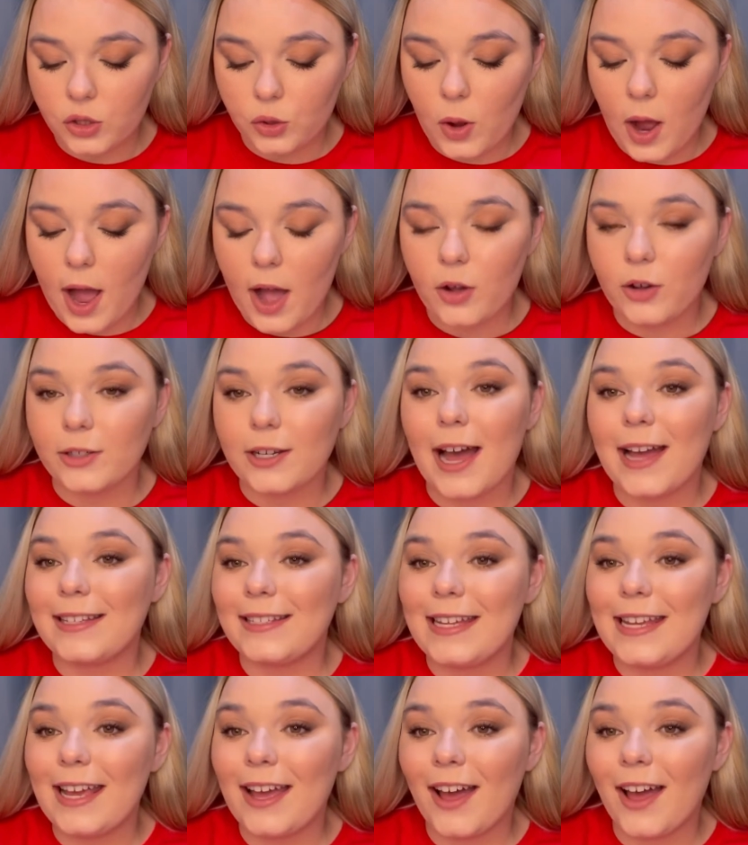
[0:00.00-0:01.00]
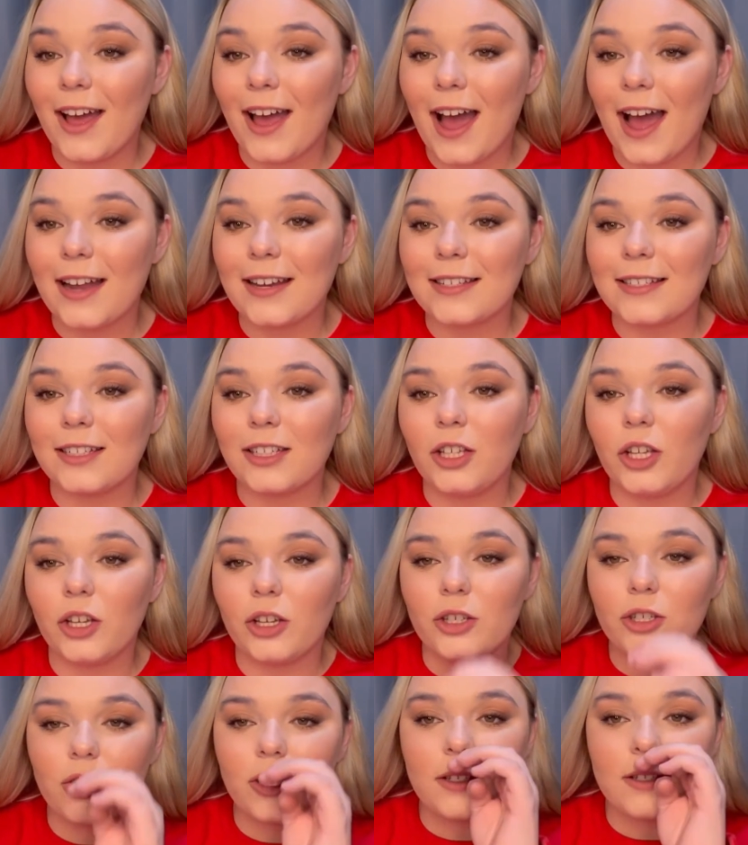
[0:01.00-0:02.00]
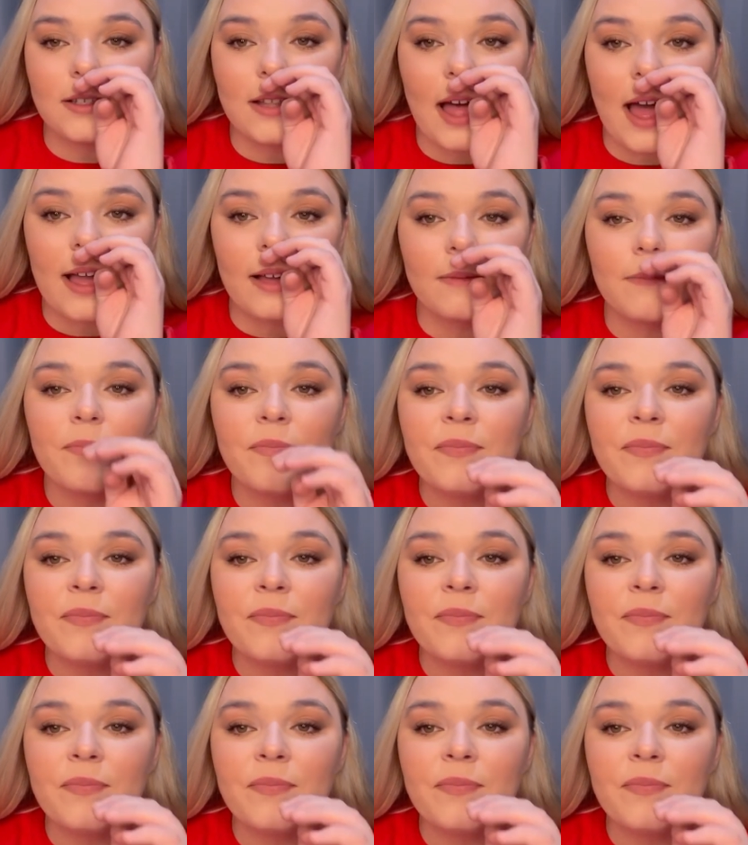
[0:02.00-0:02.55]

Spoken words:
quite a good idea. And you just like,